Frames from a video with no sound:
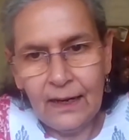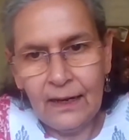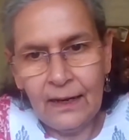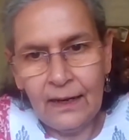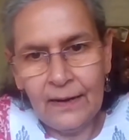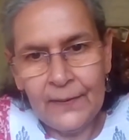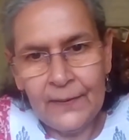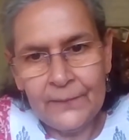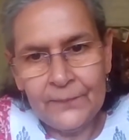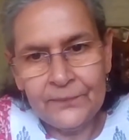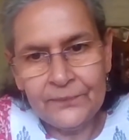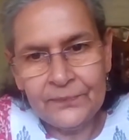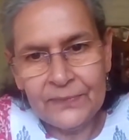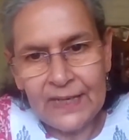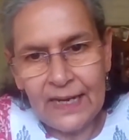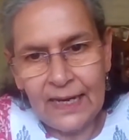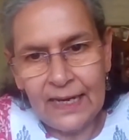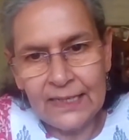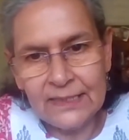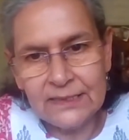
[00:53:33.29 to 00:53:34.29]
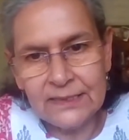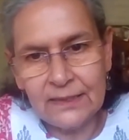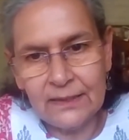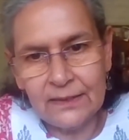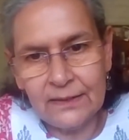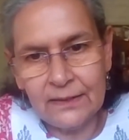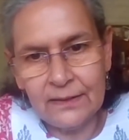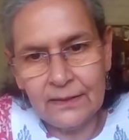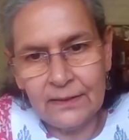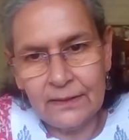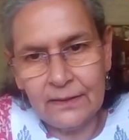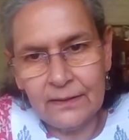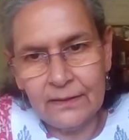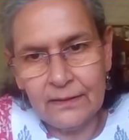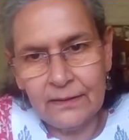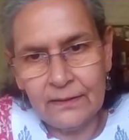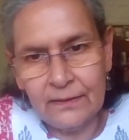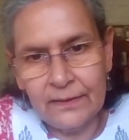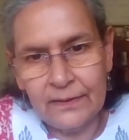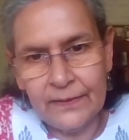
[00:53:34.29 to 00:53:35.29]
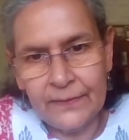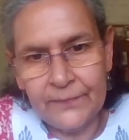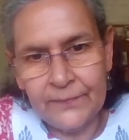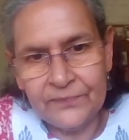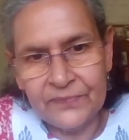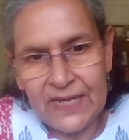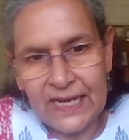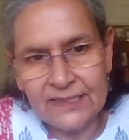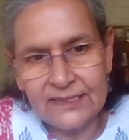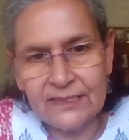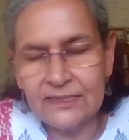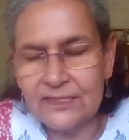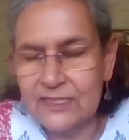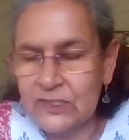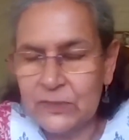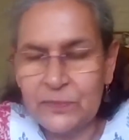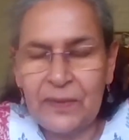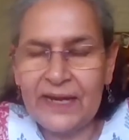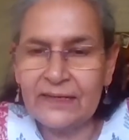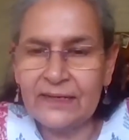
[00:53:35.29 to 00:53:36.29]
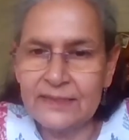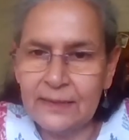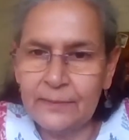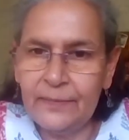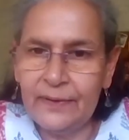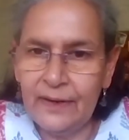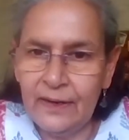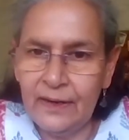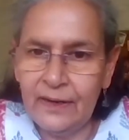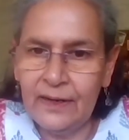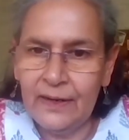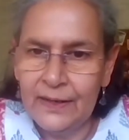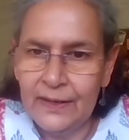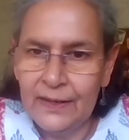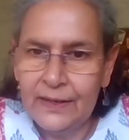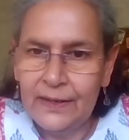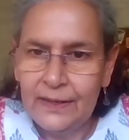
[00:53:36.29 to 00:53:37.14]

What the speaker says: as a respectable